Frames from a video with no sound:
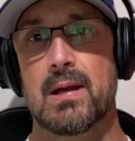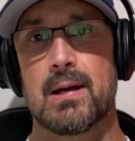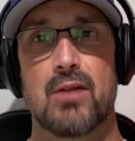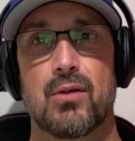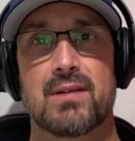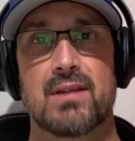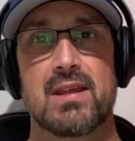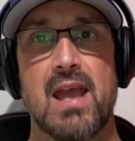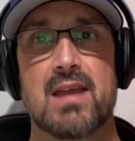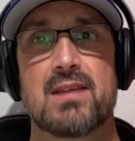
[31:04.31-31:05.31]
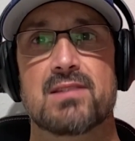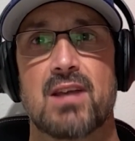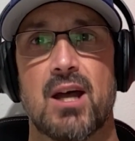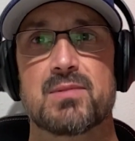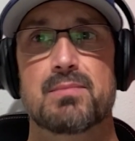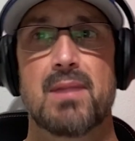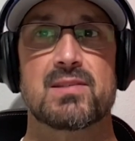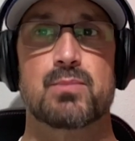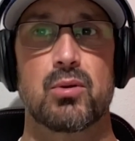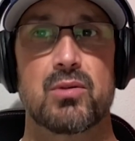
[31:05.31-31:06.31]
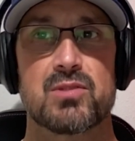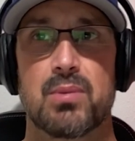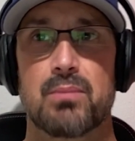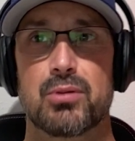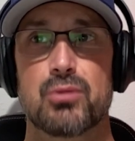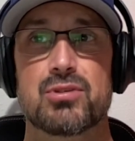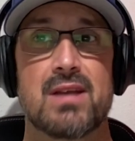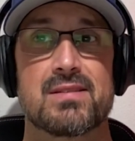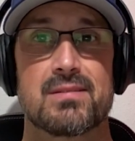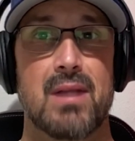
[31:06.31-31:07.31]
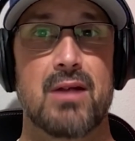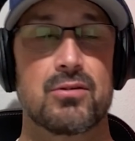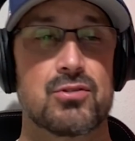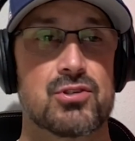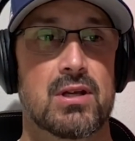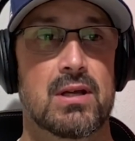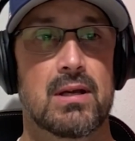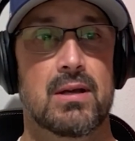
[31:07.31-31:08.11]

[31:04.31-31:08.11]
You kind of look at the Yankees, Cubs, Mets, Brewers, Blue Jays, and Mariners.